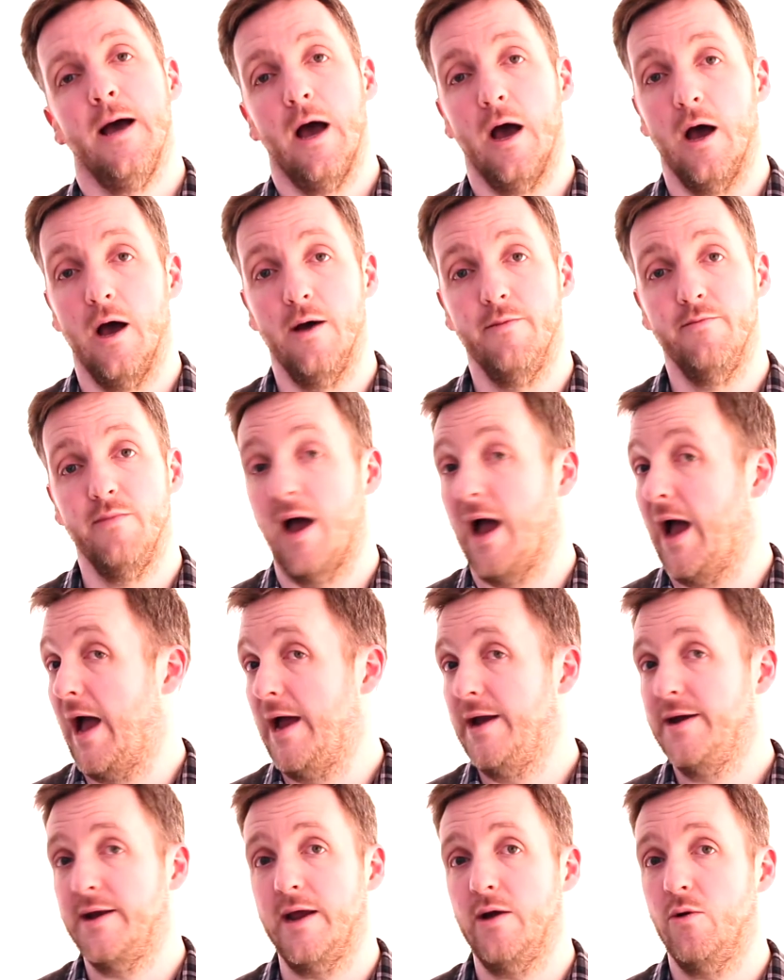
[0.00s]

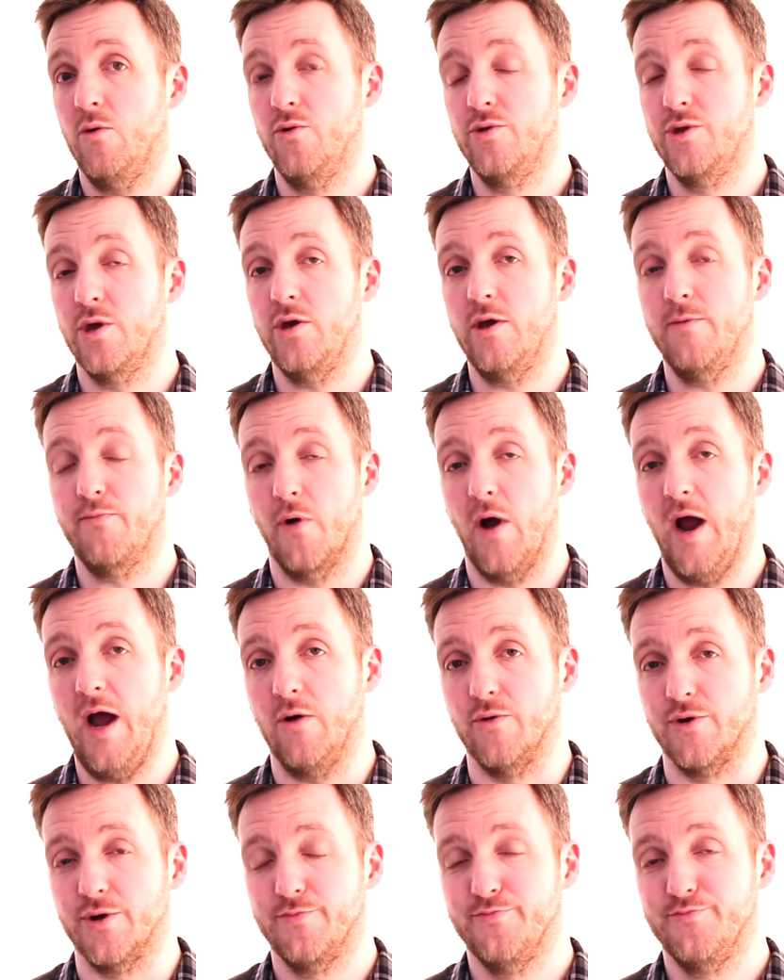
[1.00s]
And it will do you
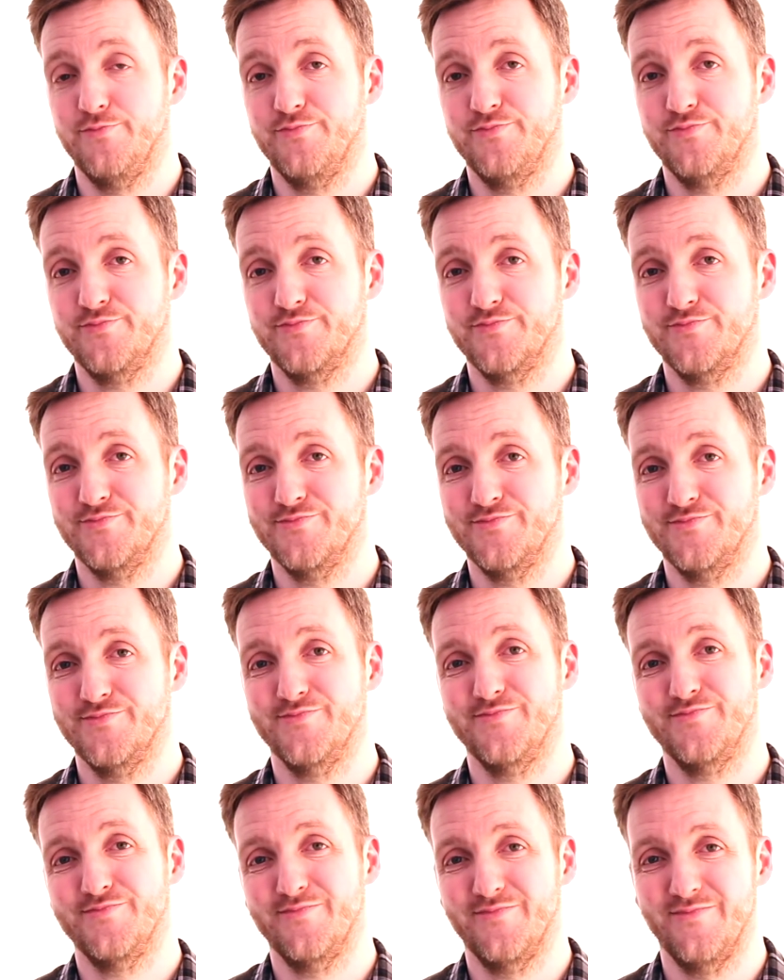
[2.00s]
proud.
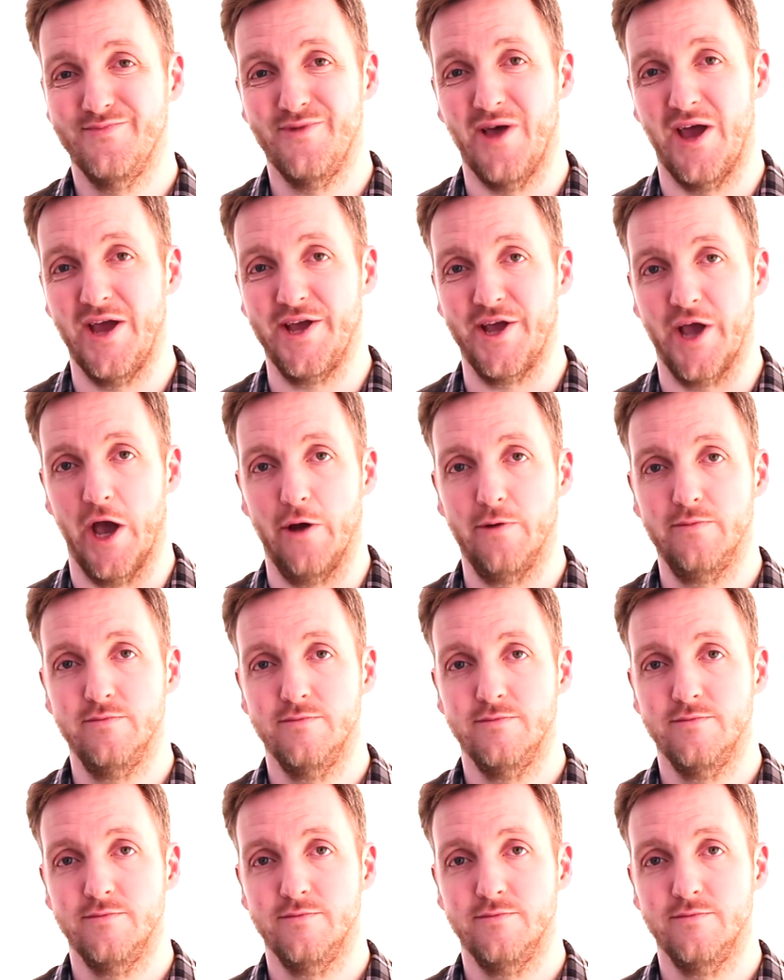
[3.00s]
There you go.